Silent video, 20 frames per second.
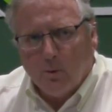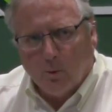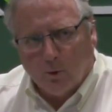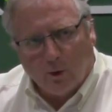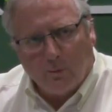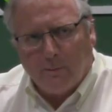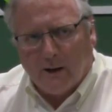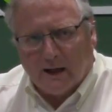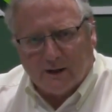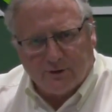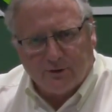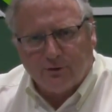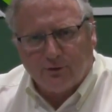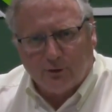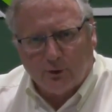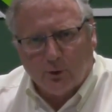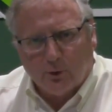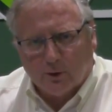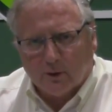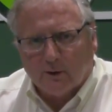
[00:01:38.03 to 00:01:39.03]
We're about the
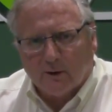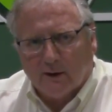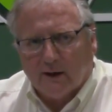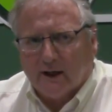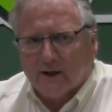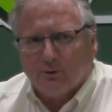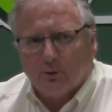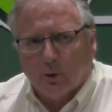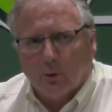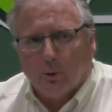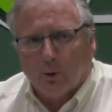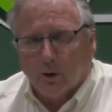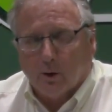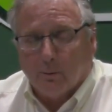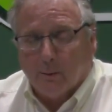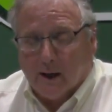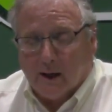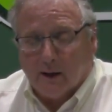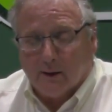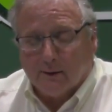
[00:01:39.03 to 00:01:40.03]
student and that's what
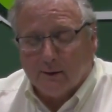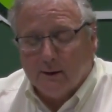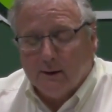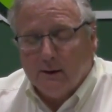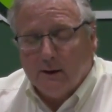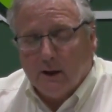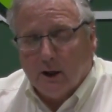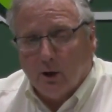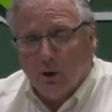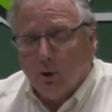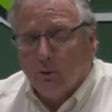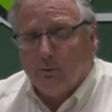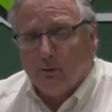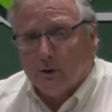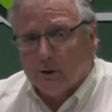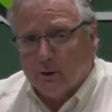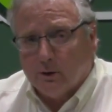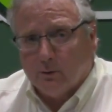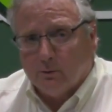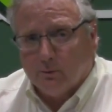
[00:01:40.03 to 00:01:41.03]
we're about. And
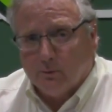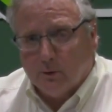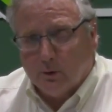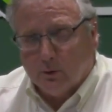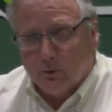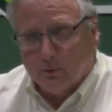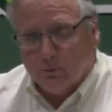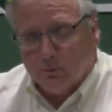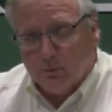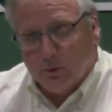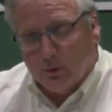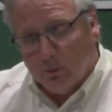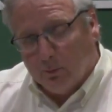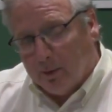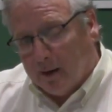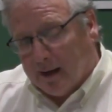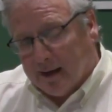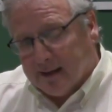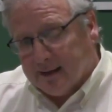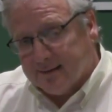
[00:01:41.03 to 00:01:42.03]
hopefully you, you, you
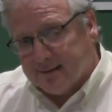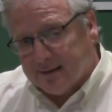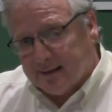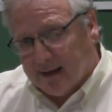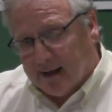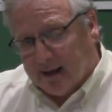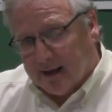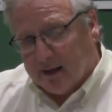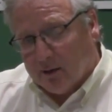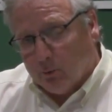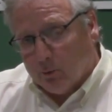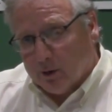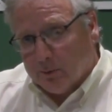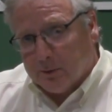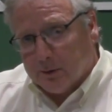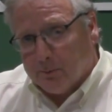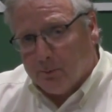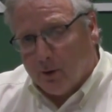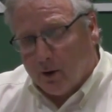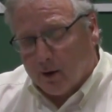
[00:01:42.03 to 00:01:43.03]
buy into that and want
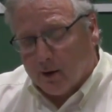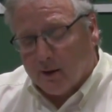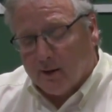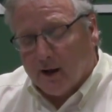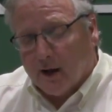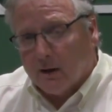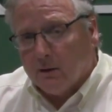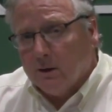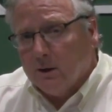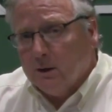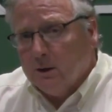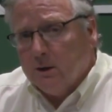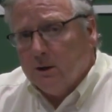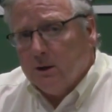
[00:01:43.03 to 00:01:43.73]
to be part of that.